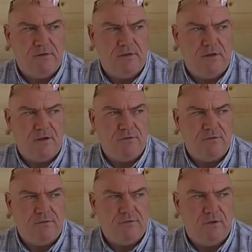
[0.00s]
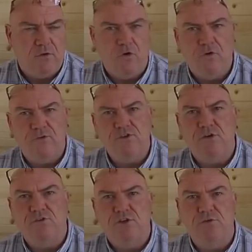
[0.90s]
you know, or if it's
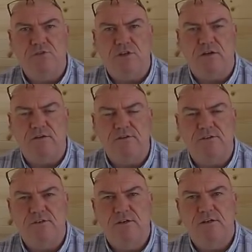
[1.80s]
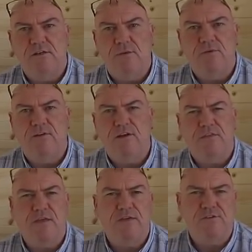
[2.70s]
got two stars, they would have had
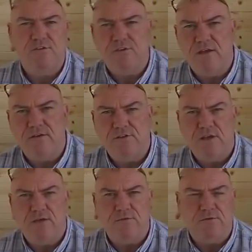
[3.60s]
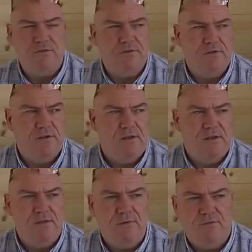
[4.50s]
1,000 sales.
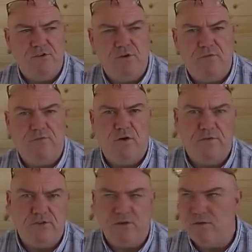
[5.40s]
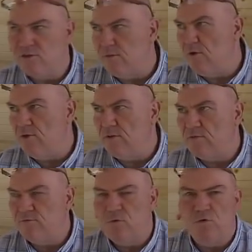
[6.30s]
If it's got five stars, they might have had
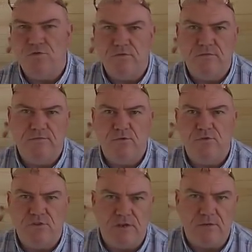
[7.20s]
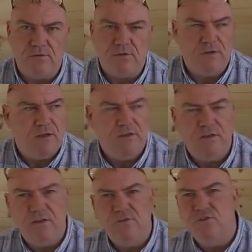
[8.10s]
four sales, and
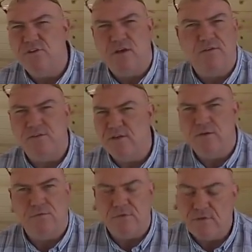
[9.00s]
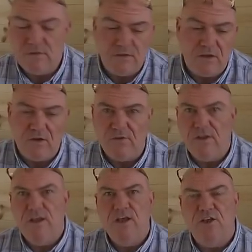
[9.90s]
you just can't tell. You can't.
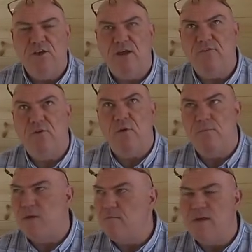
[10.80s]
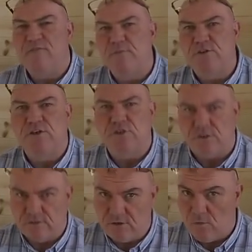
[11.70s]
You'd have to be a
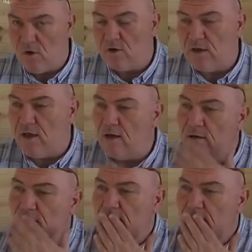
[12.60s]
mathematician to work out